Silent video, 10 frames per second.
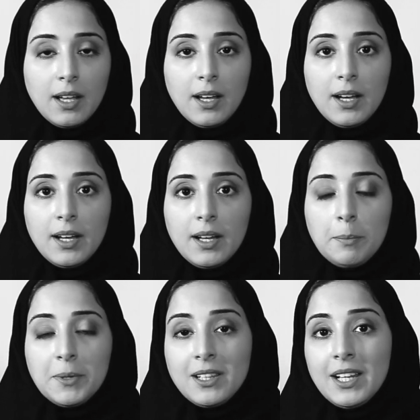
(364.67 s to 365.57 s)

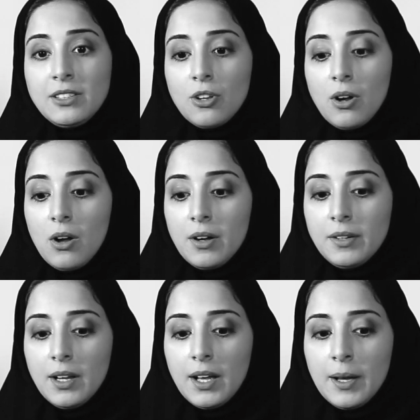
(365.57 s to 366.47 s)
But later
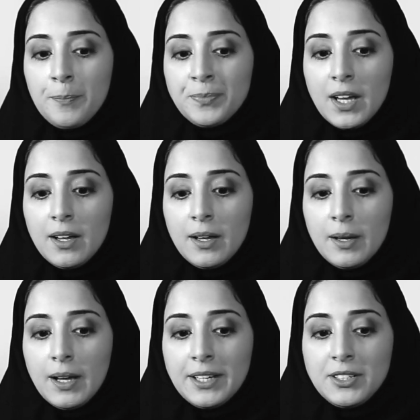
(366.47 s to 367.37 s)
on,
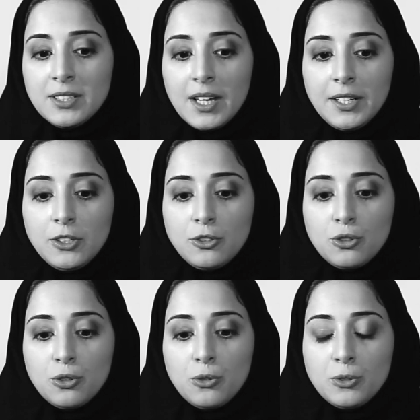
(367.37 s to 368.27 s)
I decided
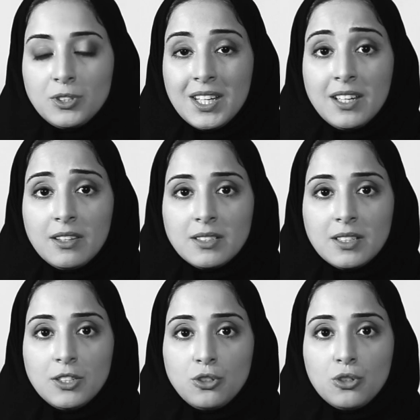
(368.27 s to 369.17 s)
to take
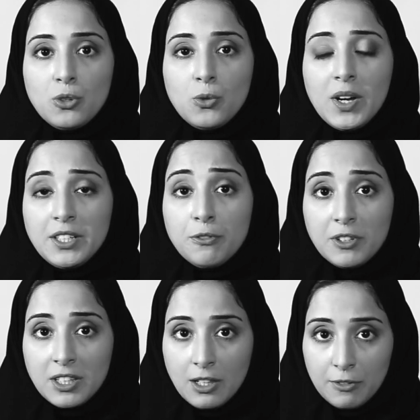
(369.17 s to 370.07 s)
this into a
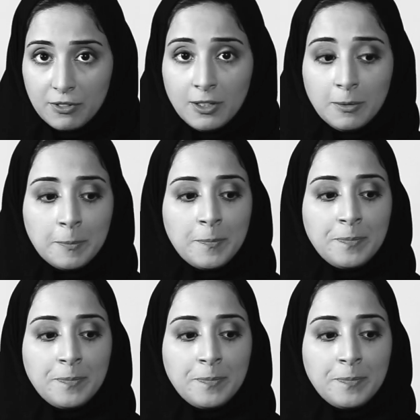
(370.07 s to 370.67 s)
different level.